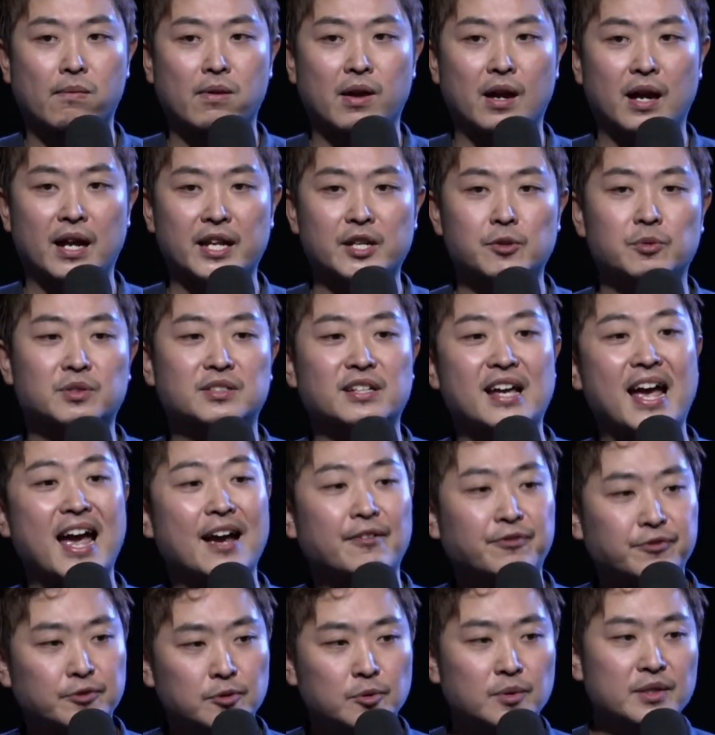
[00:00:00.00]
It was an
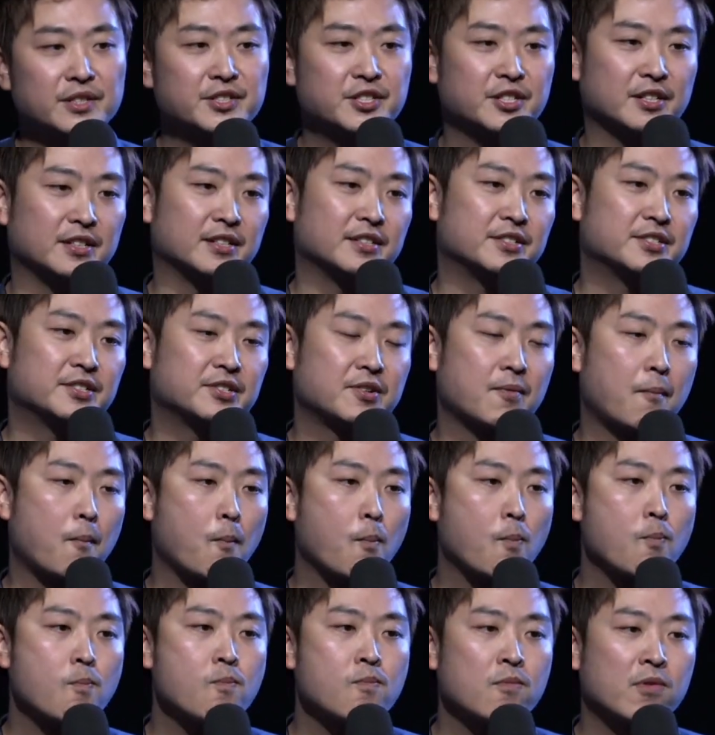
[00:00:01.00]
affluent church.
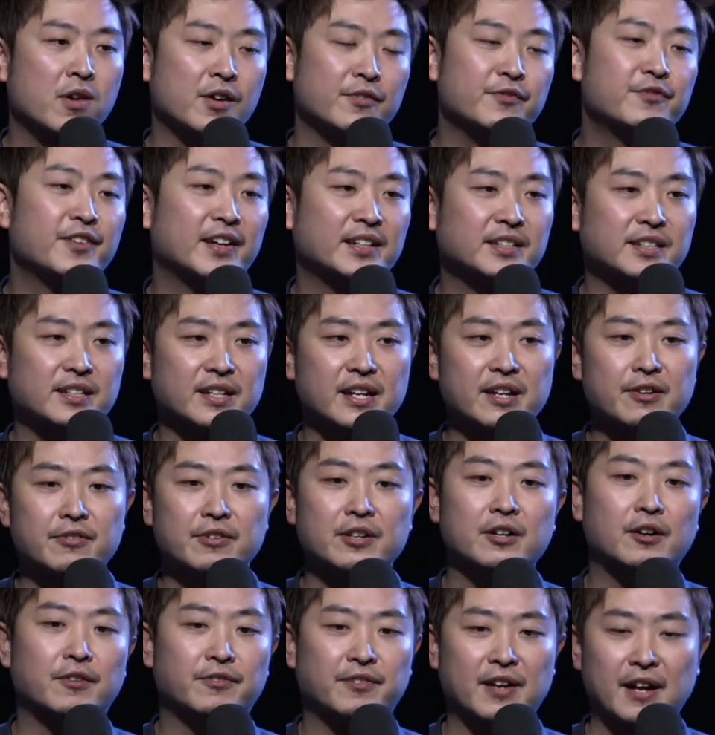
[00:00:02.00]
In fact, the area
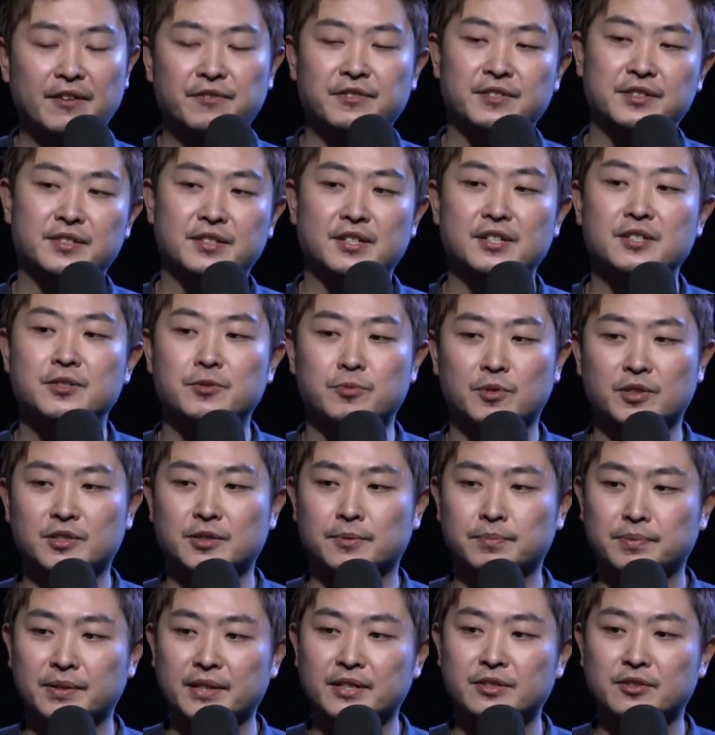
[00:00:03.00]
of Ephesus was a
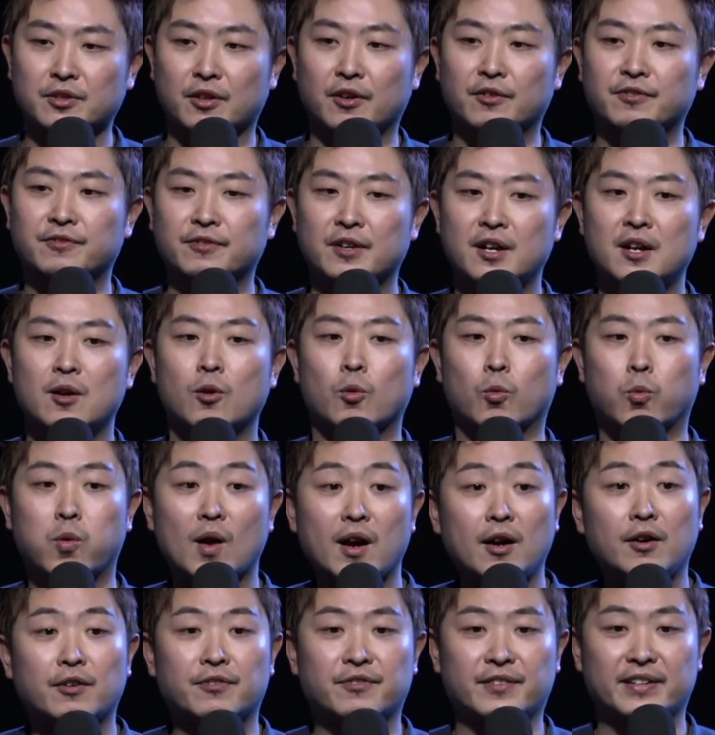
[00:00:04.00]
place of
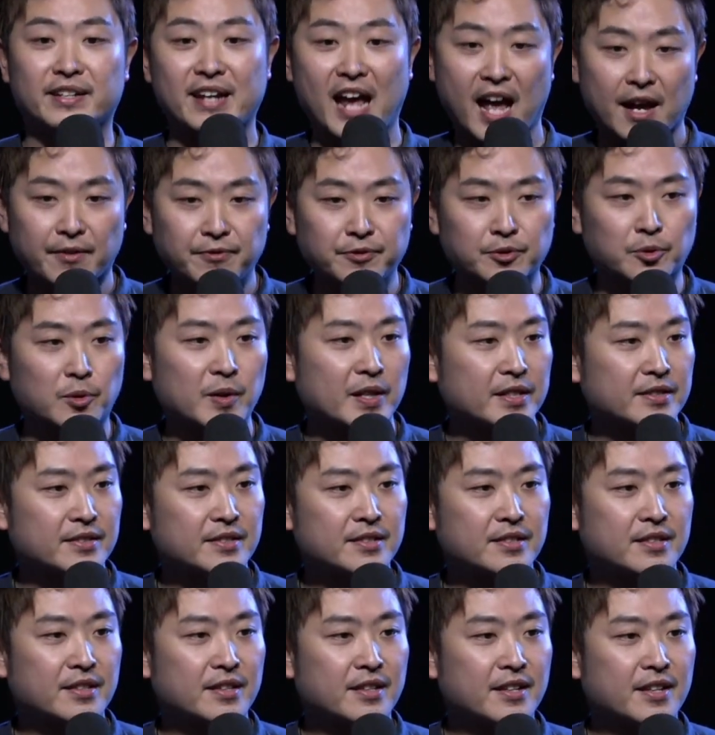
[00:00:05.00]
wealth and
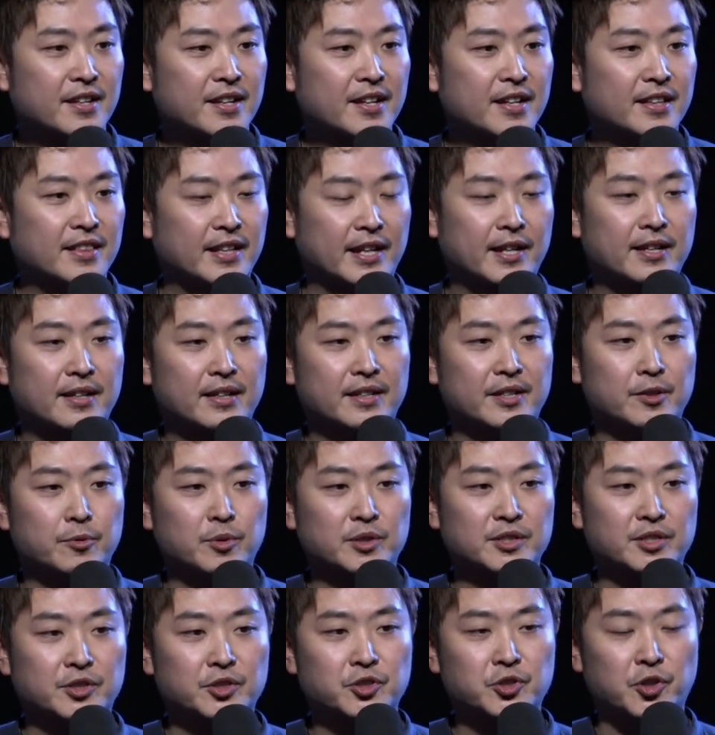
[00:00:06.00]
affluence. Like it
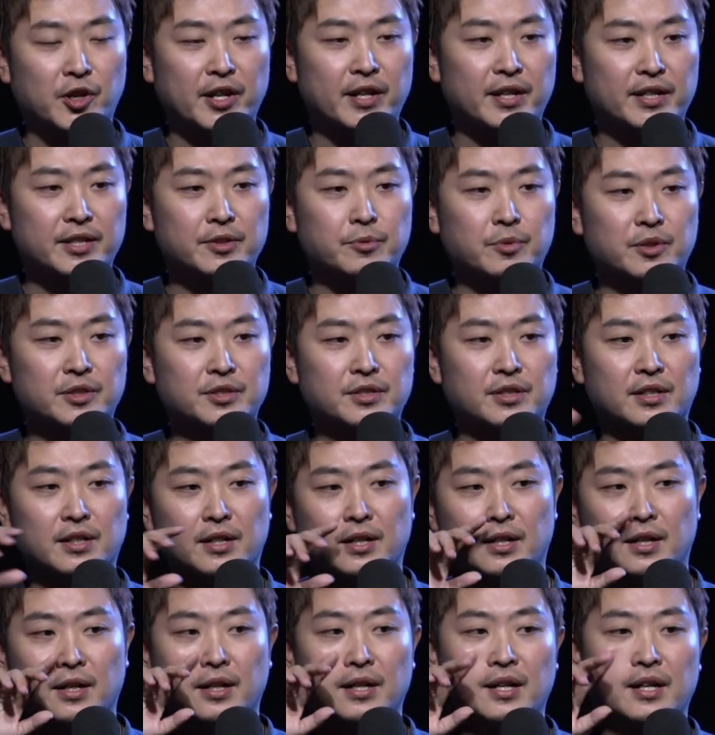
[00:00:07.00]
was
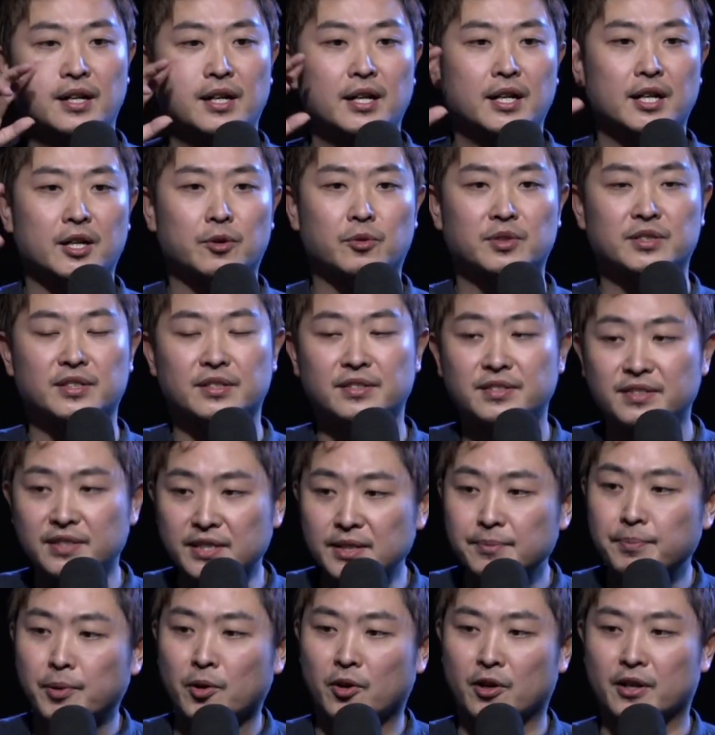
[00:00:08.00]
a
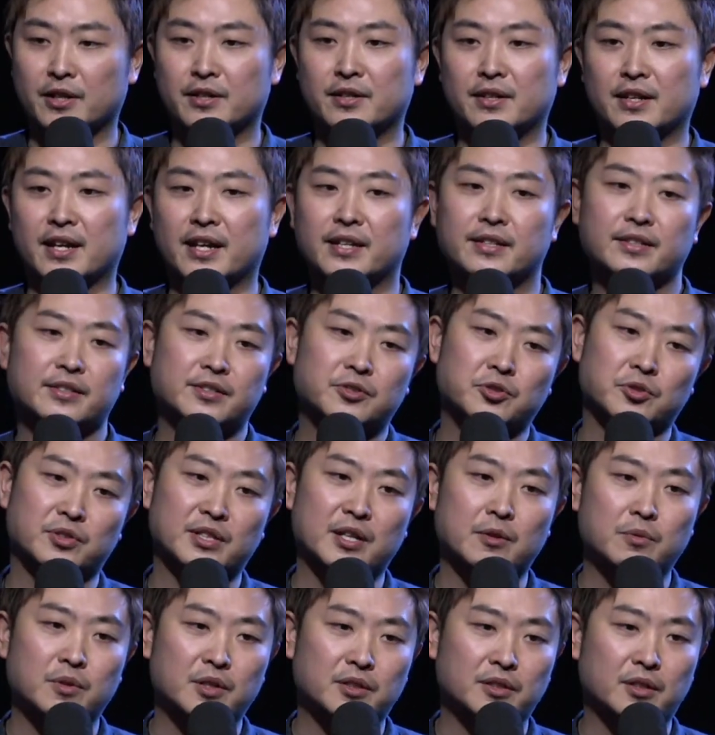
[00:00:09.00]
seaport, and so there
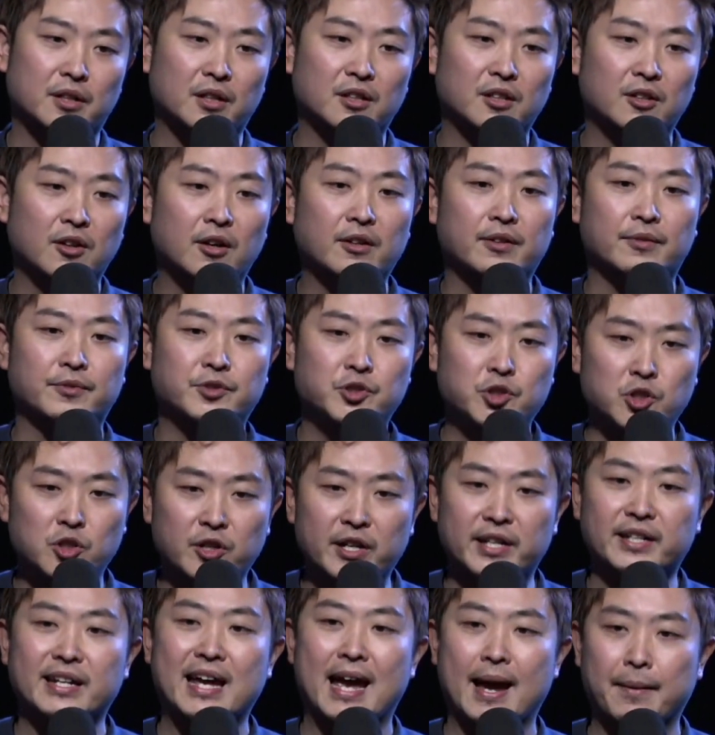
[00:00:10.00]
were a lot of
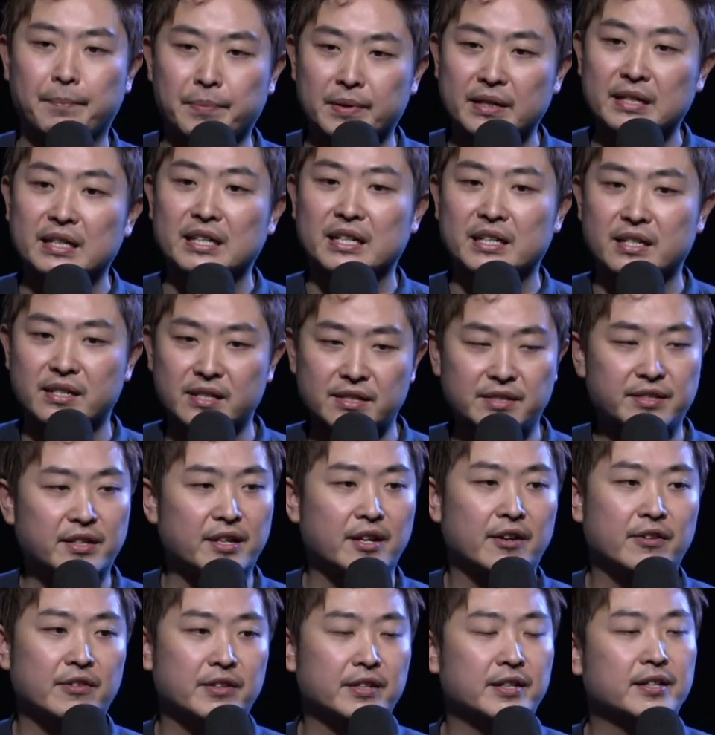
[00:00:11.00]
trade happening in this
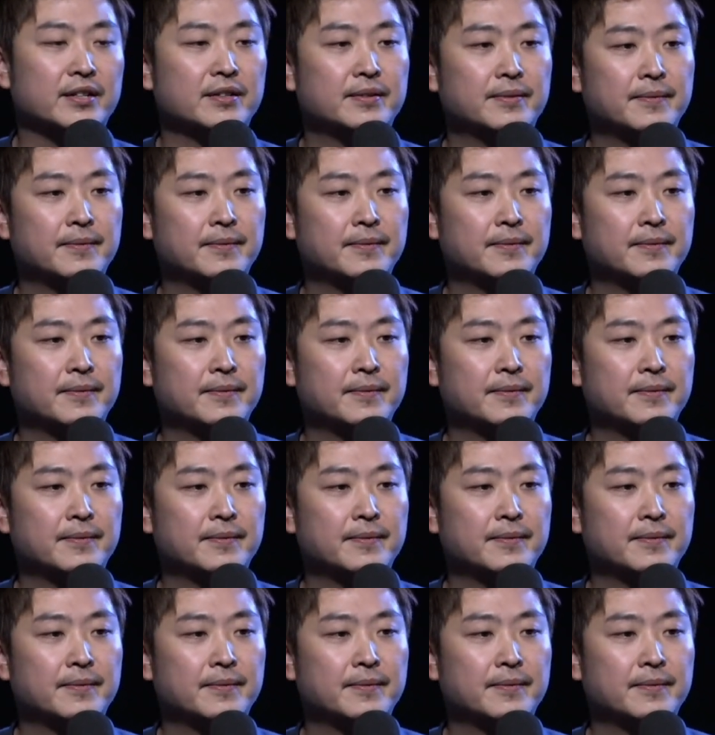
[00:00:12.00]
area.